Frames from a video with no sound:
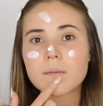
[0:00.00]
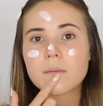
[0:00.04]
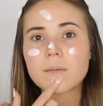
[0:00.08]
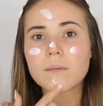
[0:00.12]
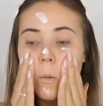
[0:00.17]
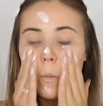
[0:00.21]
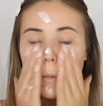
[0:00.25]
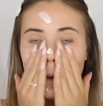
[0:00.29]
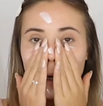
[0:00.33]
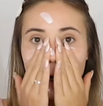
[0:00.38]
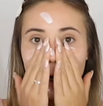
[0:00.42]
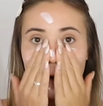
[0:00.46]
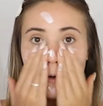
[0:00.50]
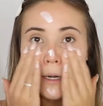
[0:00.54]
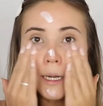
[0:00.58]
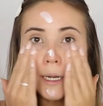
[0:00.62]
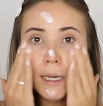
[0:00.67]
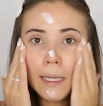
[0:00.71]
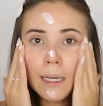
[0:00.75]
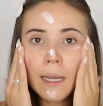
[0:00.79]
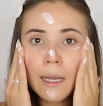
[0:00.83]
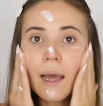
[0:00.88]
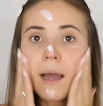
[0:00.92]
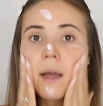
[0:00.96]
What I
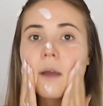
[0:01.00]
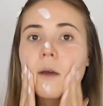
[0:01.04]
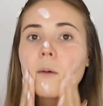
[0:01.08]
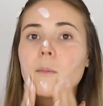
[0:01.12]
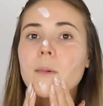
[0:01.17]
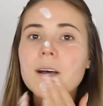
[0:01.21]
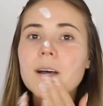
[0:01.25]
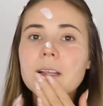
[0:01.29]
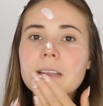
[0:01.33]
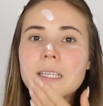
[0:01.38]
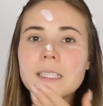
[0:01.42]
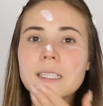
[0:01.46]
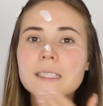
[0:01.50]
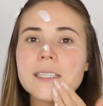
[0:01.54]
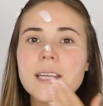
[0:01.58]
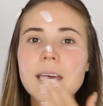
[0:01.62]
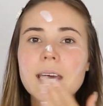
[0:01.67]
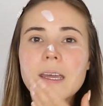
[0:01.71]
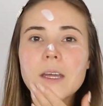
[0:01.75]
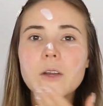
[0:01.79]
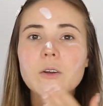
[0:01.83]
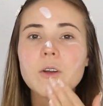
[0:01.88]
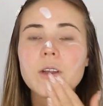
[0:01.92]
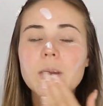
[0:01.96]
really like about this
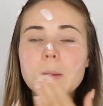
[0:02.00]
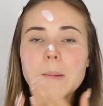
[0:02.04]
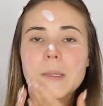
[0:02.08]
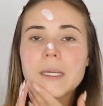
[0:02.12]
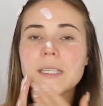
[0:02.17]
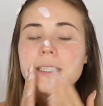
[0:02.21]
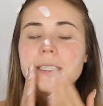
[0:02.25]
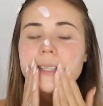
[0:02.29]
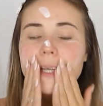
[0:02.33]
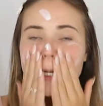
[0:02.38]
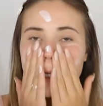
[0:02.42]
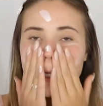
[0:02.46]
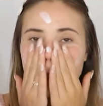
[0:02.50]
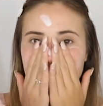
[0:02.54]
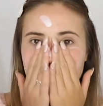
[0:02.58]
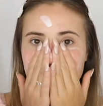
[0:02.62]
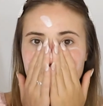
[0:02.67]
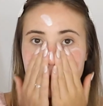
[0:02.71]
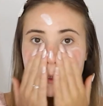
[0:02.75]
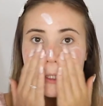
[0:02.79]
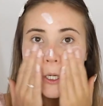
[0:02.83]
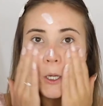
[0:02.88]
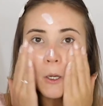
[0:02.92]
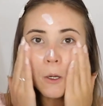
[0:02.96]
day cream is that it's
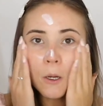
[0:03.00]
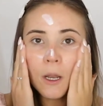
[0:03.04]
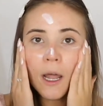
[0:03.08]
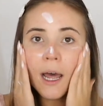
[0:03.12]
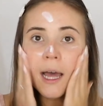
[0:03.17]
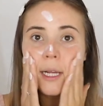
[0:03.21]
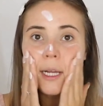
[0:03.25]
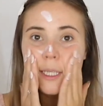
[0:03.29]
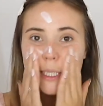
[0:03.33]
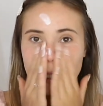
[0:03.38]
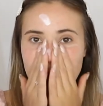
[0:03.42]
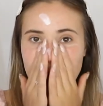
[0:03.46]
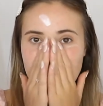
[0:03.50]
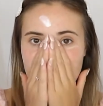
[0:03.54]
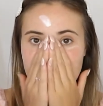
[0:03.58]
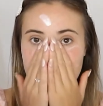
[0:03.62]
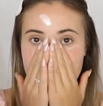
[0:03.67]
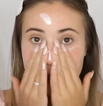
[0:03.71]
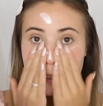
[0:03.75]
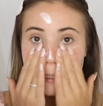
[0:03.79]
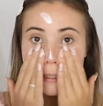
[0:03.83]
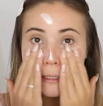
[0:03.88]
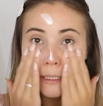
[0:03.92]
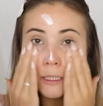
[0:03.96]
so light and
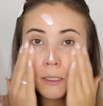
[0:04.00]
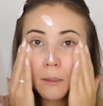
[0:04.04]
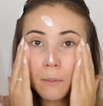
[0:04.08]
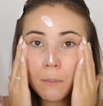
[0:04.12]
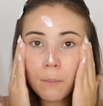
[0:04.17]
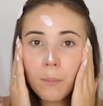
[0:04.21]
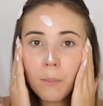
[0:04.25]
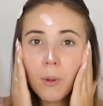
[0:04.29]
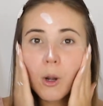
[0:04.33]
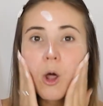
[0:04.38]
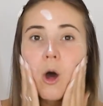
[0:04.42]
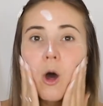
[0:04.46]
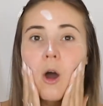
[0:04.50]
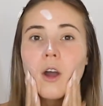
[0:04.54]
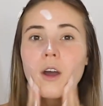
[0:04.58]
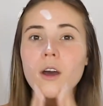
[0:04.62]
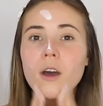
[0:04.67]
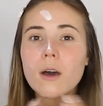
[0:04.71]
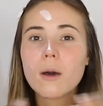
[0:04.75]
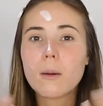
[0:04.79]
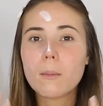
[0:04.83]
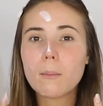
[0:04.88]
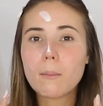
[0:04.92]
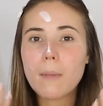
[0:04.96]
it doesn't block
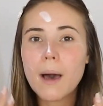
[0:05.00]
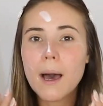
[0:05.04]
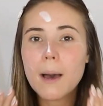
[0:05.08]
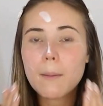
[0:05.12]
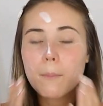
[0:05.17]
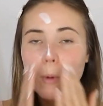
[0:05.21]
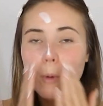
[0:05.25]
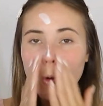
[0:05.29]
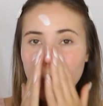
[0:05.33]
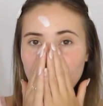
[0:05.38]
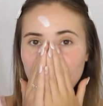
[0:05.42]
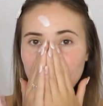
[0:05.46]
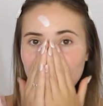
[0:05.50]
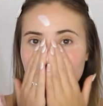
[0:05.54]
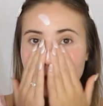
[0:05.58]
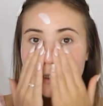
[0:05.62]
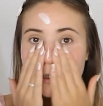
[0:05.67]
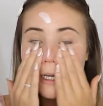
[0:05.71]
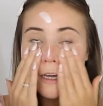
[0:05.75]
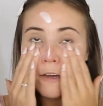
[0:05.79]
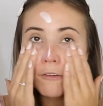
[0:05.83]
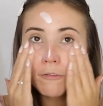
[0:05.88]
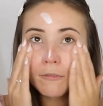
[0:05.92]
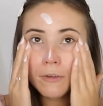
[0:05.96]
my pores.
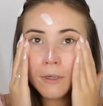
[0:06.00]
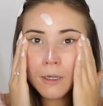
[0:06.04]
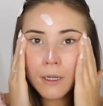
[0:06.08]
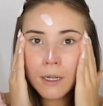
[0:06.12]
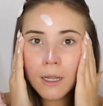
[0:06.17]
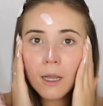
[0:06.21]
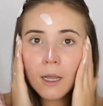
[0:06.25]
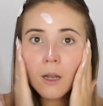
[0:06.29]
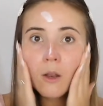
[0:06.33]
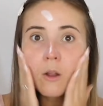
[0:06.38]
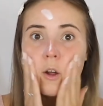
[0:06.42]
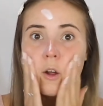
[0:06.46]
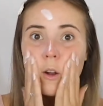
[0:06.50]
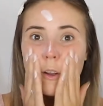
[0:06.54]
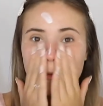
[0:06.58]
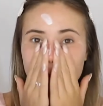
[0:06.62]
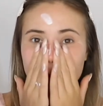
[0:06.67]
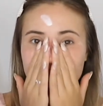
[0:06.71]
I feel a lot of